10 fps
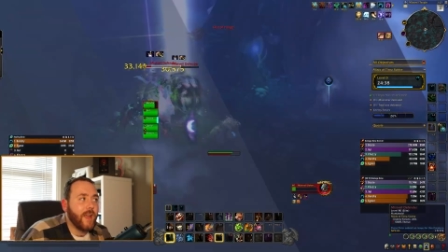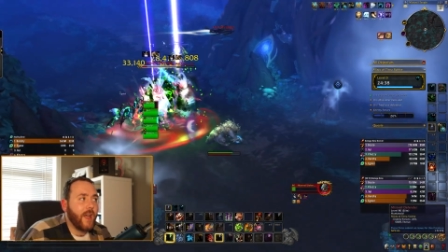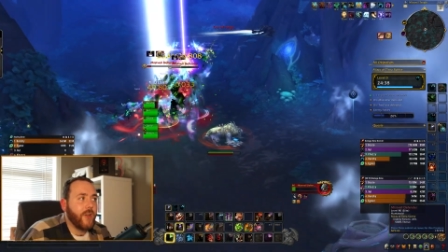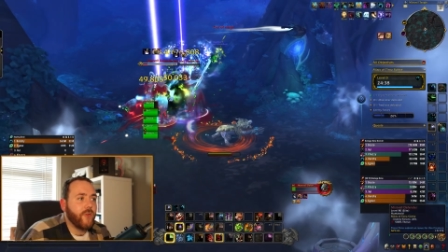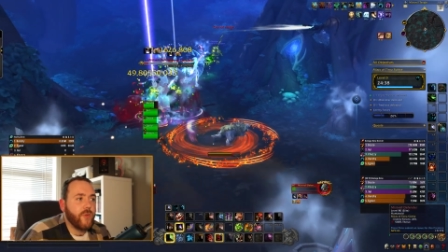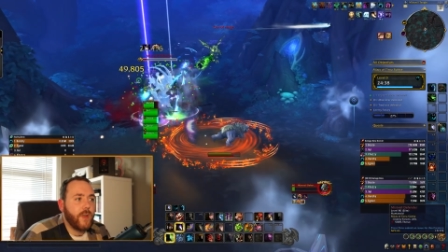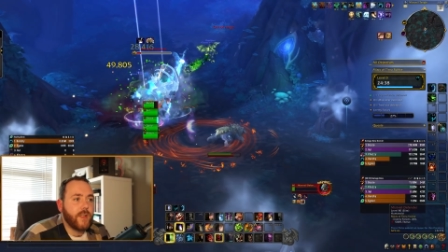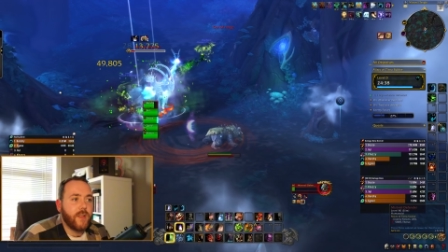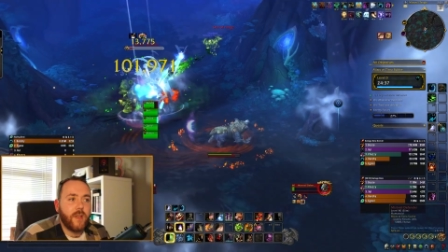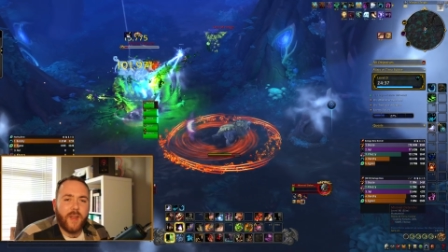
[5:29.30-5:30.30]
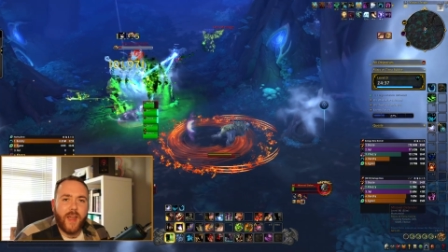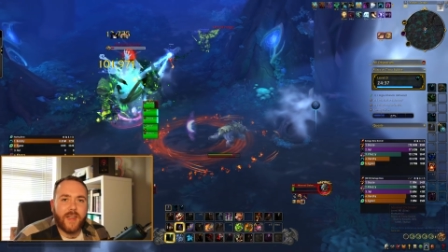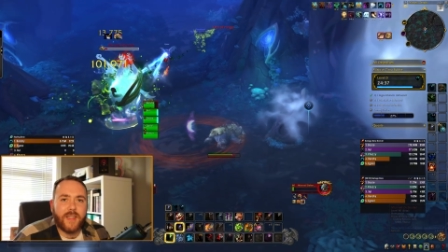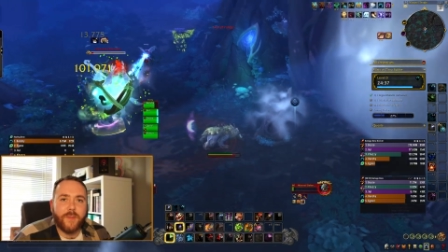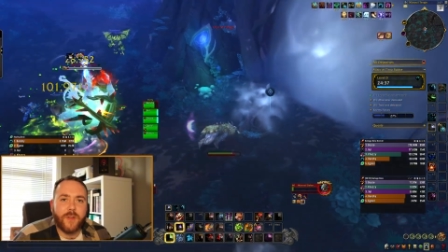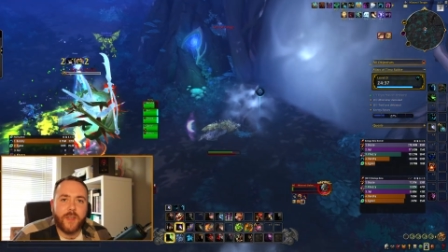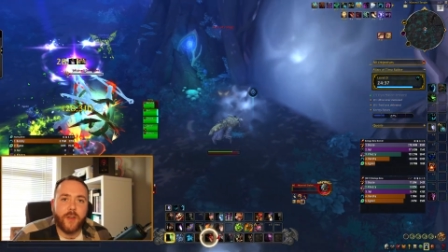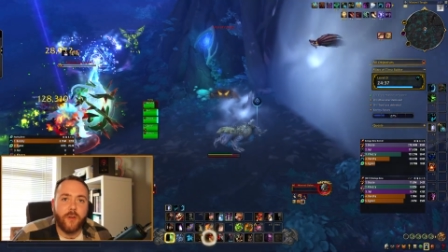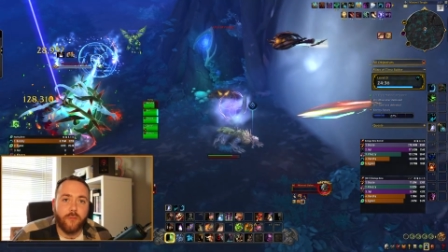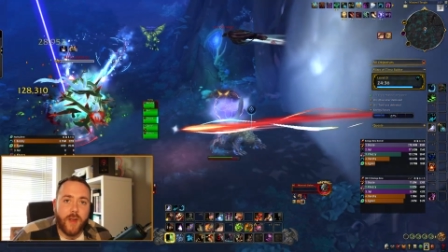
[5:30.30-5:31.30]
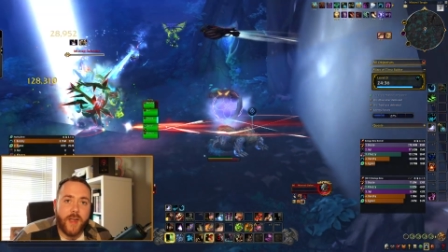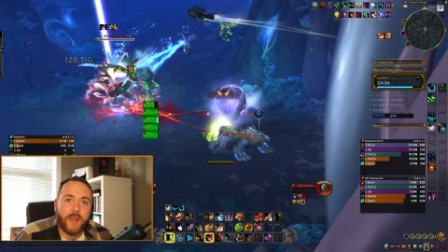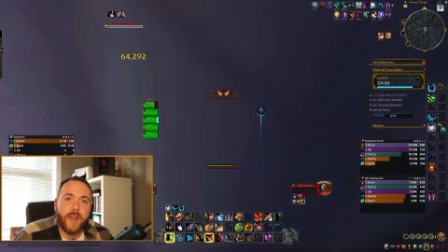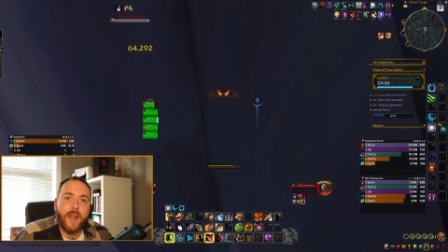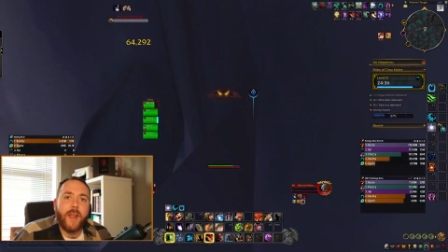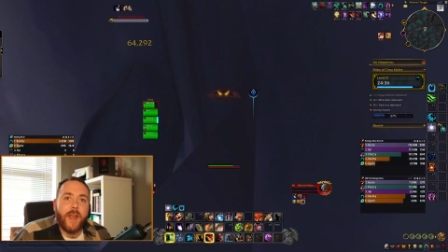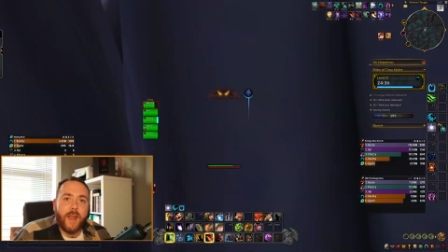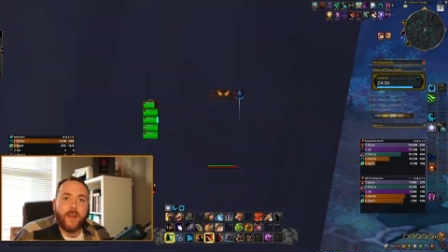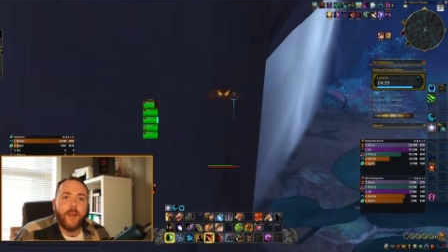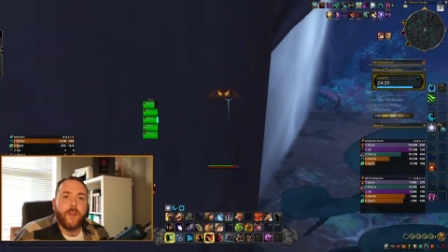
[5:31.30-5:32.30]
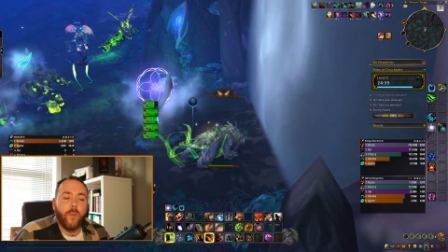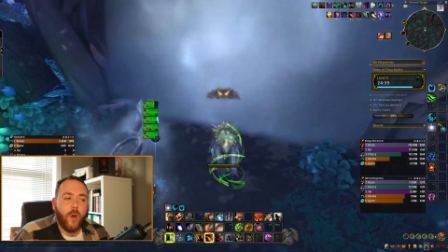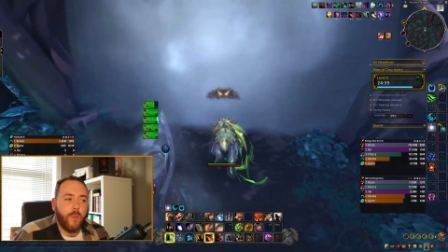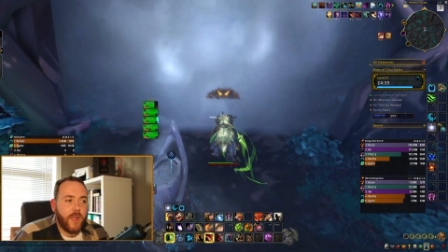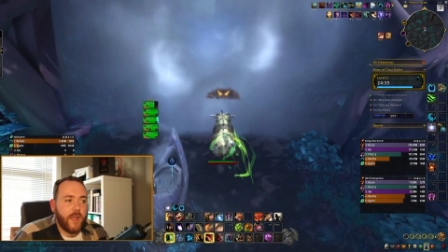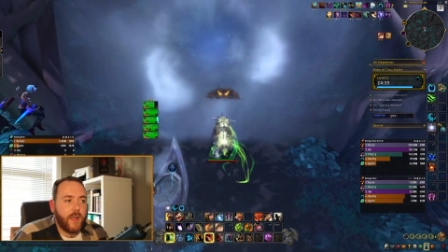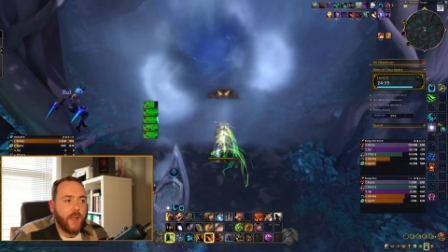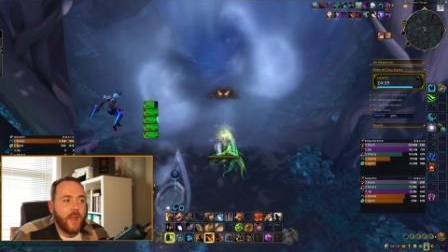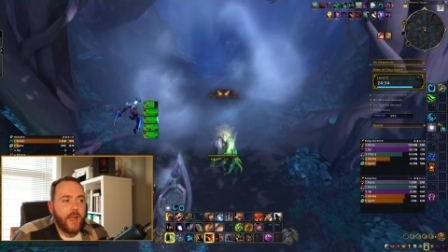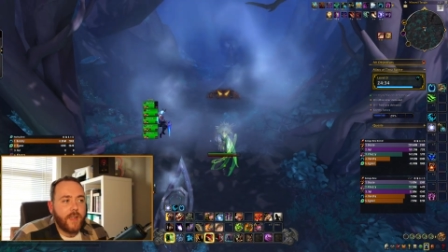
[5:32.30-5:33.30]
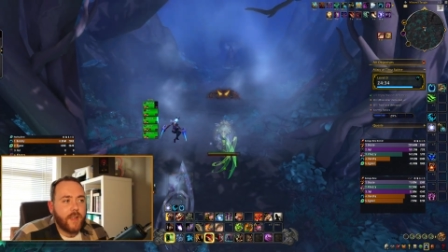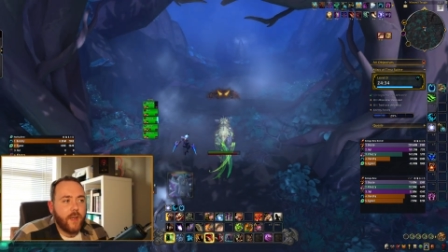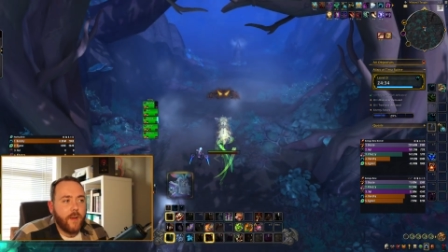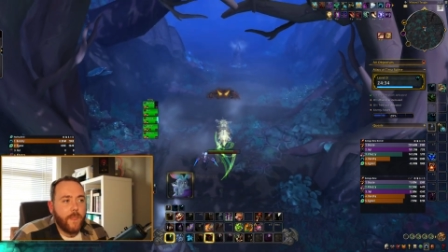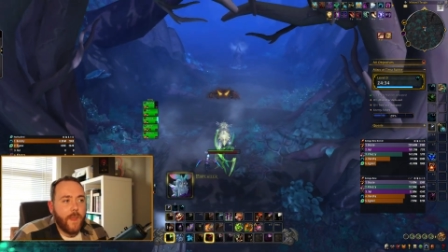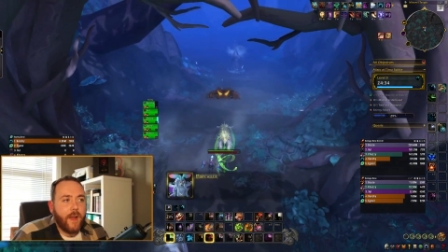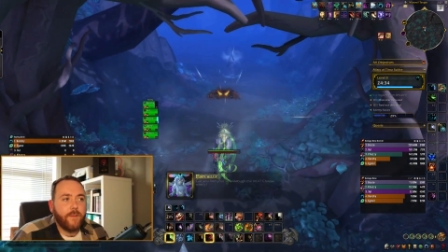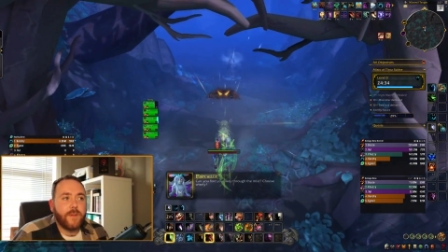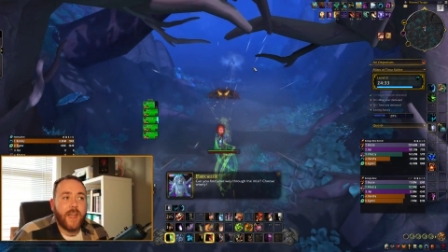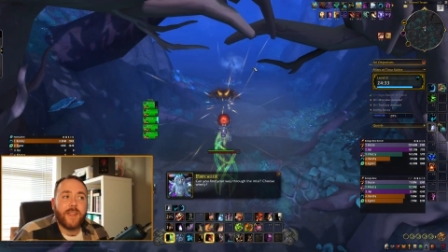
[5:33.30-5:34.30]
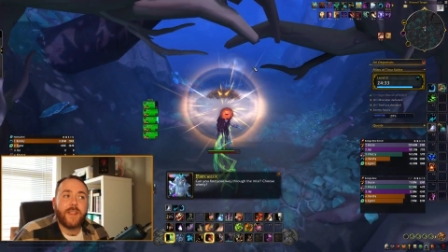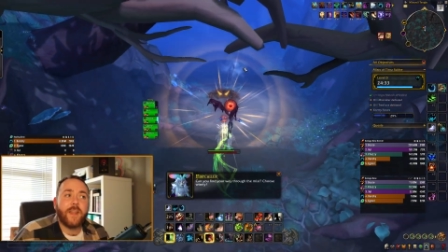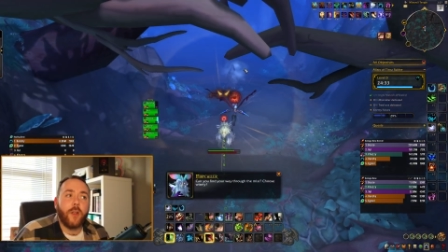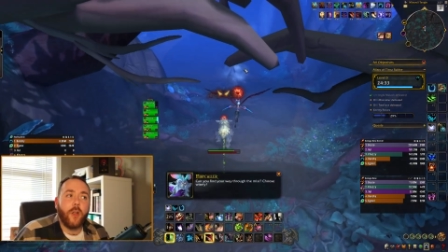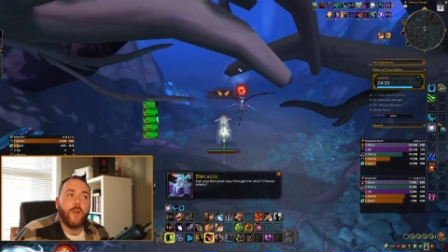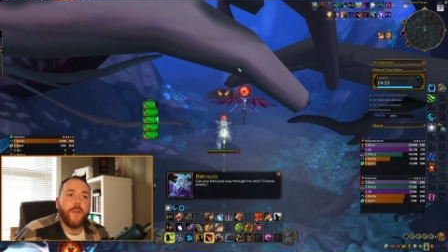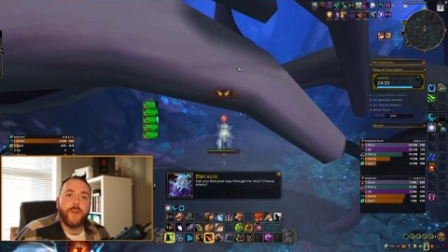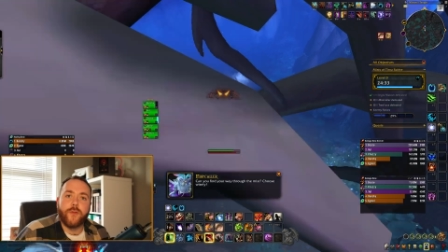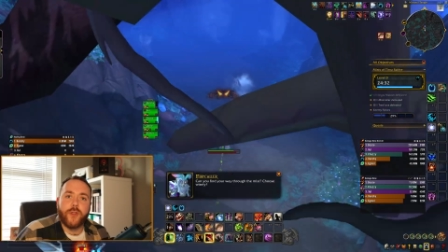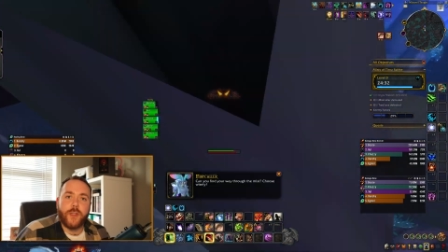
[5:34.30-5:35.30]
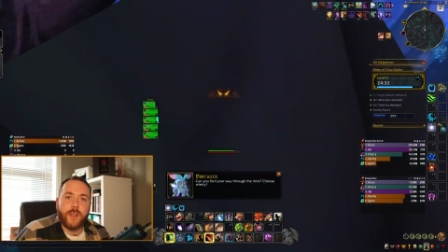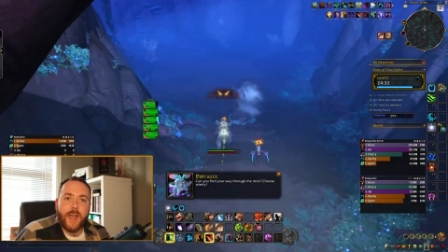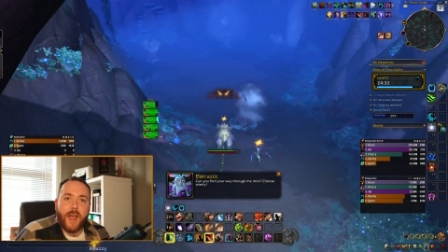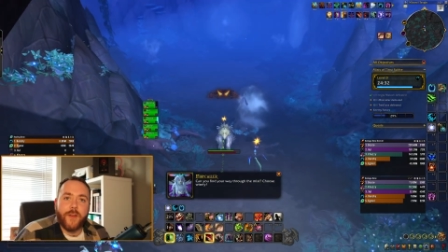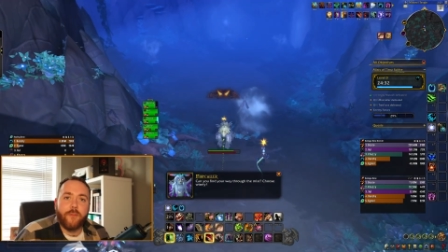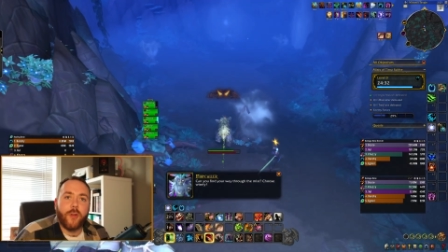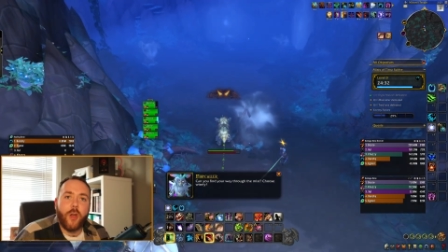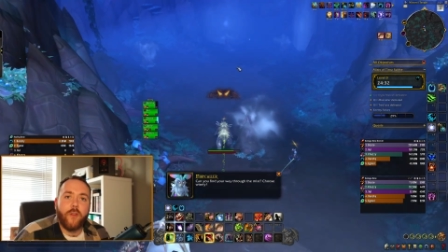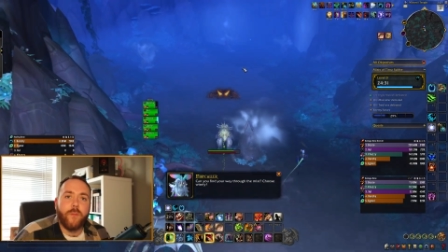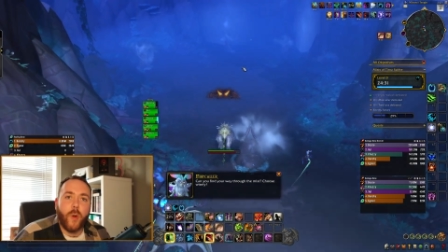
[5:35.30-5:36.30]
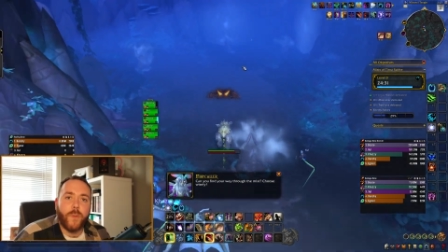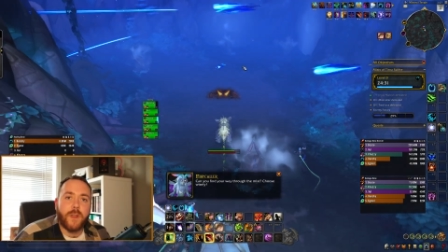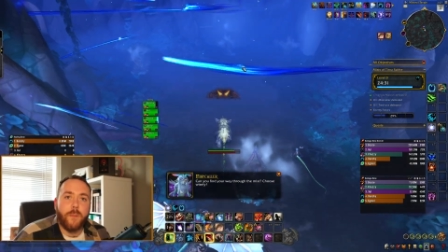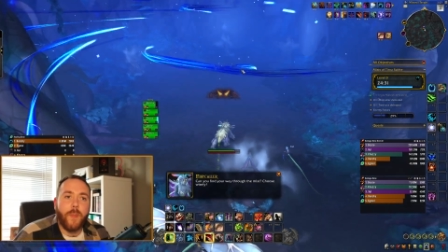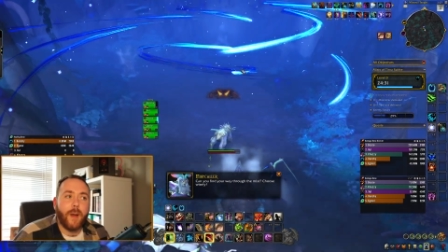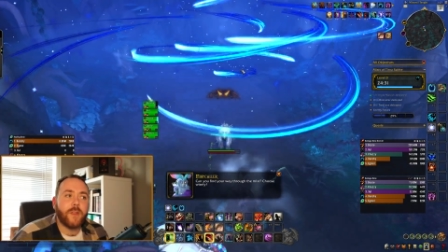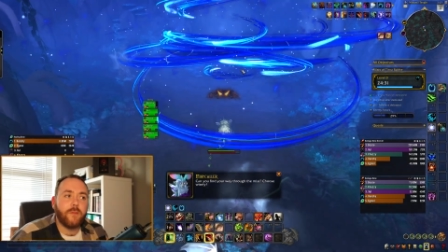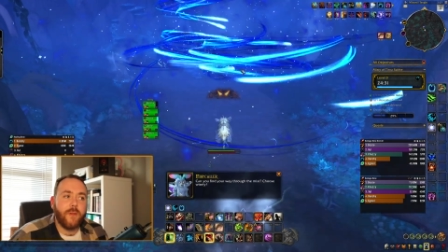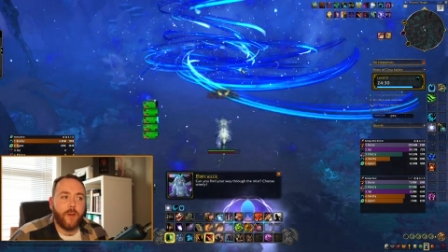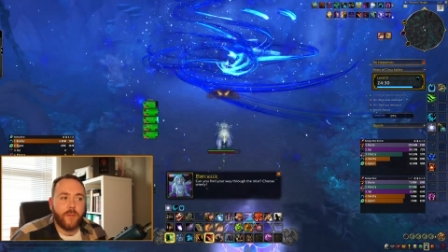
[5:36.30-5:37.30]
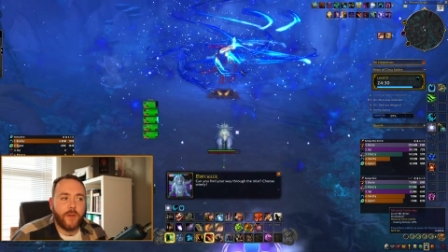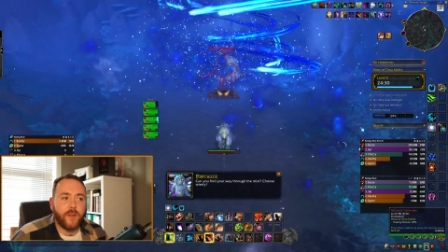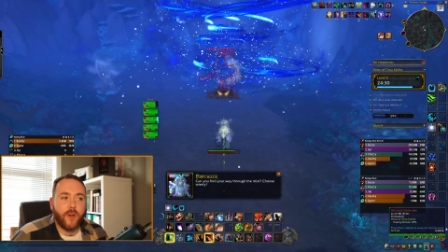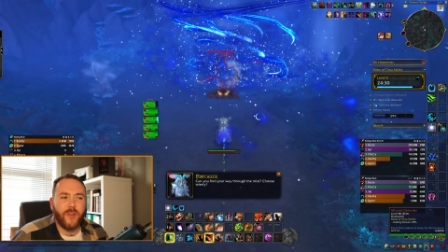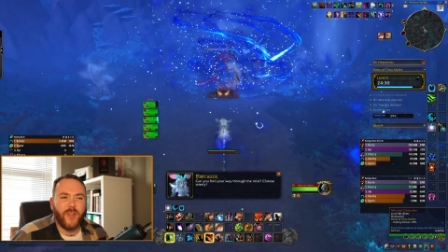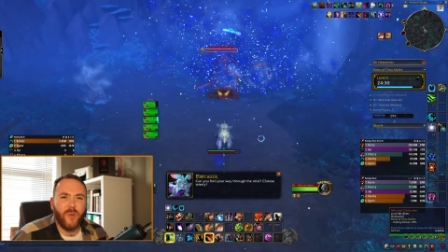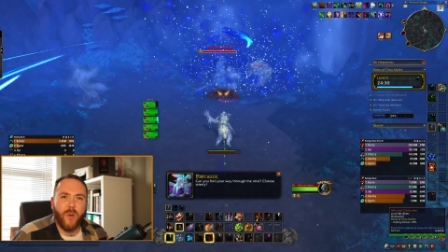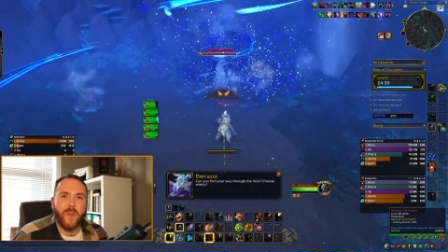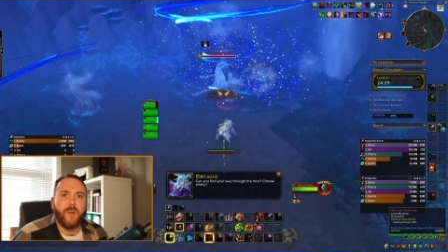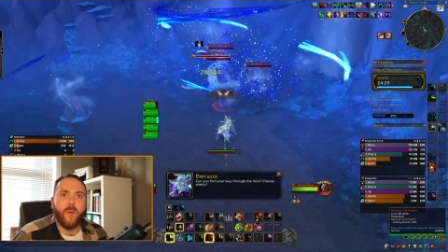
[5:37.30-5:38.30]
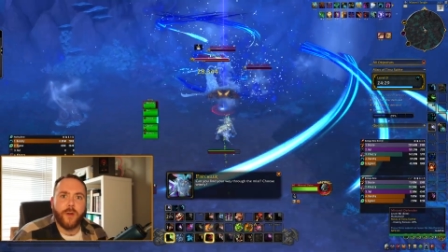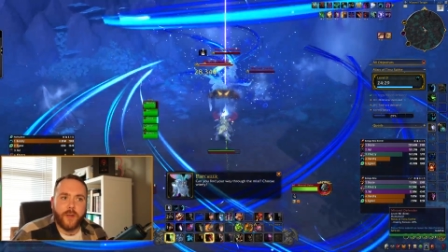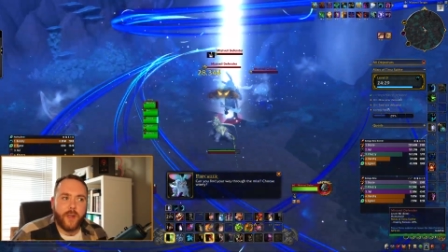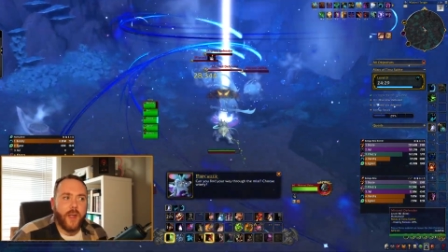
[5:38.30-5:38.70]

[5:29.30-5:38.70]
Guardian Druid is going to be exceptionally great in the War Within is that I've tested a lot of the dungeons and there are a lot of mobs that bounce around and sort of do what they want,